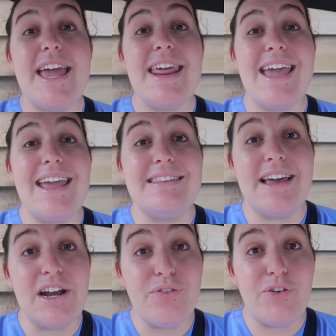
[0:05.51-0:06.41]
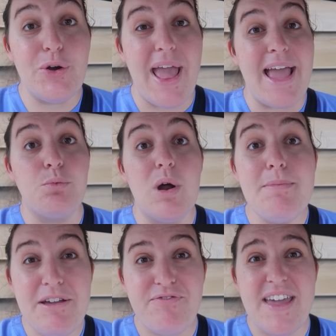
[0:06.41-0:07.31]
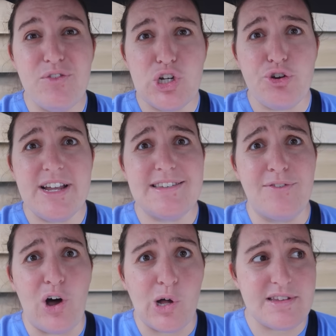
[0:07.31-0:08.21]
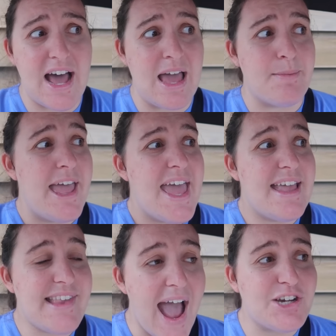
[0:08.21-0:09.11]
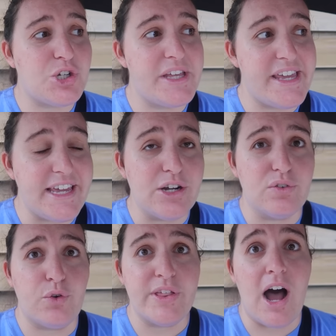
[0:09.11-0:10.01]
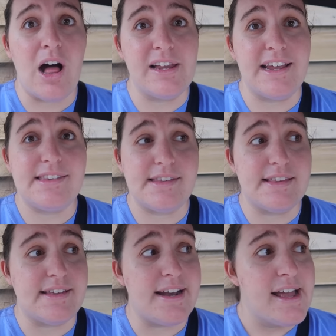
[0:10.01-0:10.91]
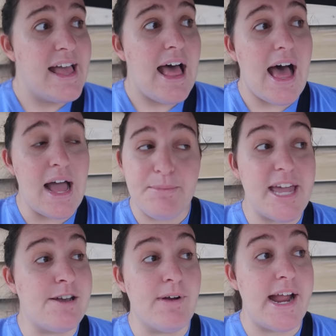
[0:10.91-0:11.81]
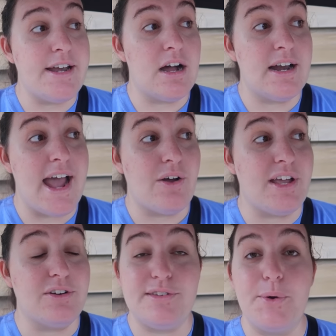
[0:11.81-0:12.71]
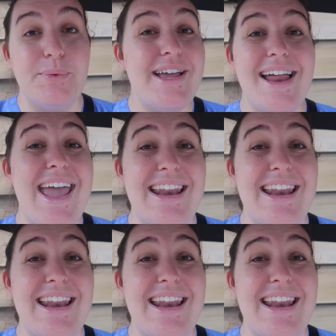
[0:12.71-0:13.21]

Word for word: be getting a ton of food, and one of my favorite drinks of all time is actually here for the holiday season. I'm getting rained on out here, so we gotta